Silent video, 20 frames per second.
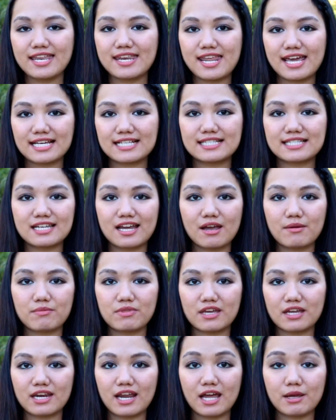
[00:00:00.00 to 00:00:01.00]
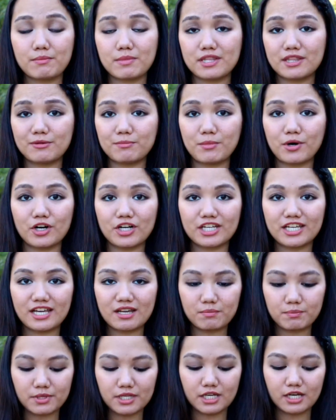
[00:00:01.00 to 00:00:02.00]
next time that I'm in the
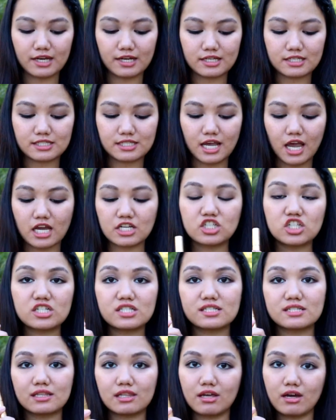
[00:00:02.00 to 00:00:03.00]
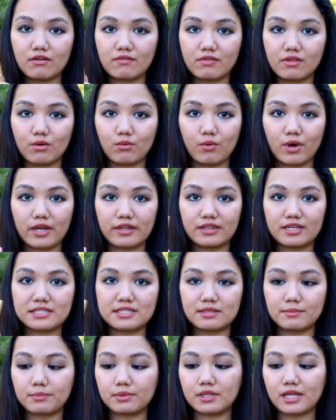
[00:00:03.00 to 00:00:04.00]
market, because I just love the way
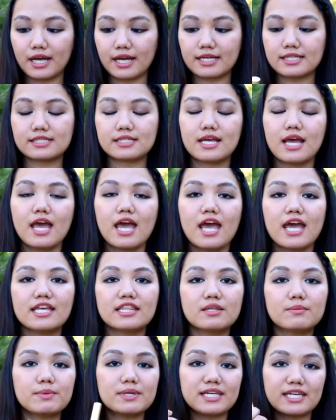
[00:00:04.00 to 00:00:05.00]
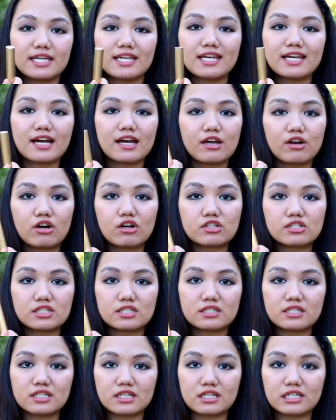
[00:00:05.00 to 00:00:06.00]
this applies. In the beginning, I
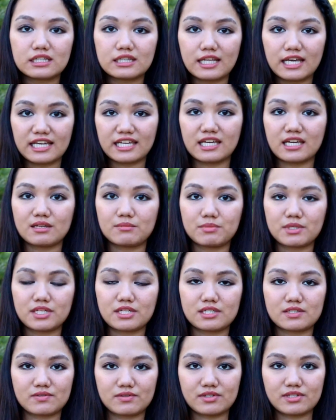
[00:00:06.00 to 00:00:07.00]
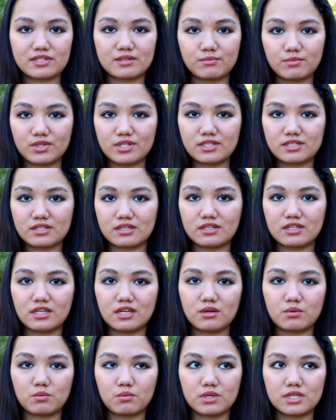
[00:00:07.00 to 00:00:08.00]
also didn't like it because for some reason
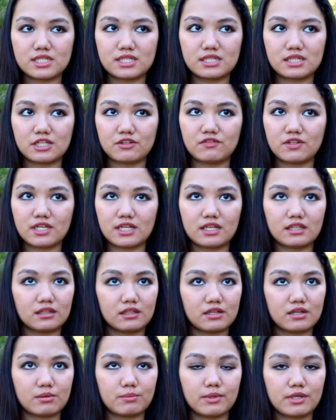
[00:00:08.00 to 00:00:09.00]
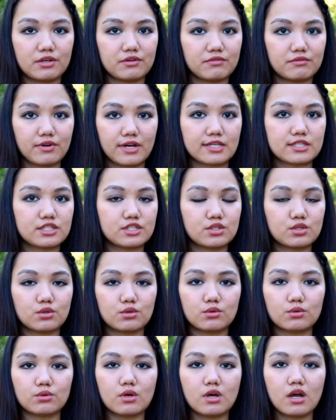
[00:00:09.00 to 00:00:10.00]
it was leaving a little bit of
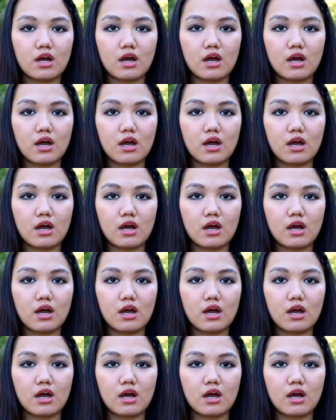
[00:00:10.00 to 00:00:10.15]
residue